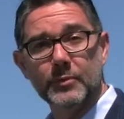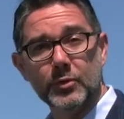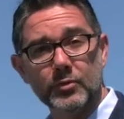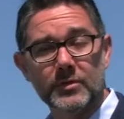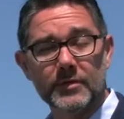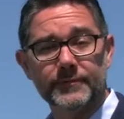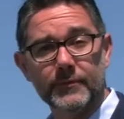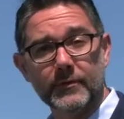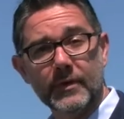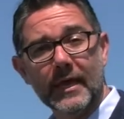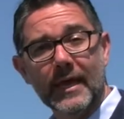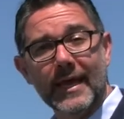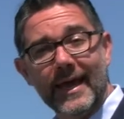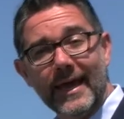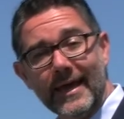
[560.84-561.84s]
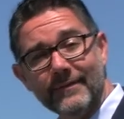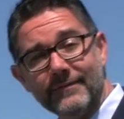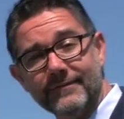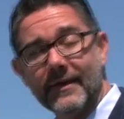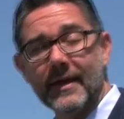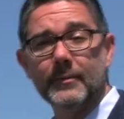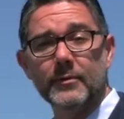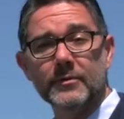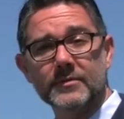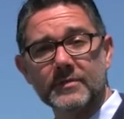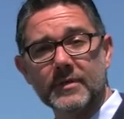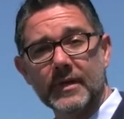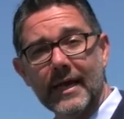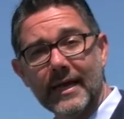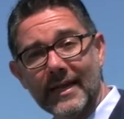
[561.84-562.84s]
beautiful, uh,
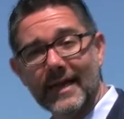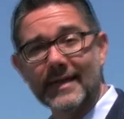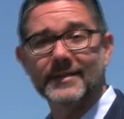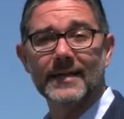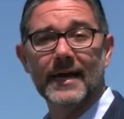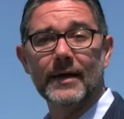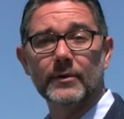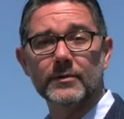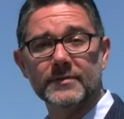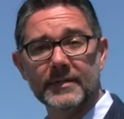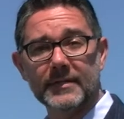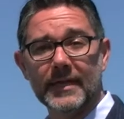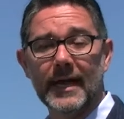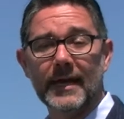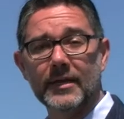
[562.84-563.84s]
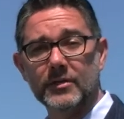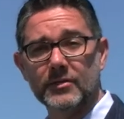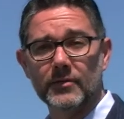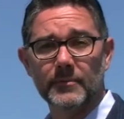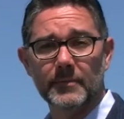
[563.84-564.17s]
famous uh, lighthouses in the island of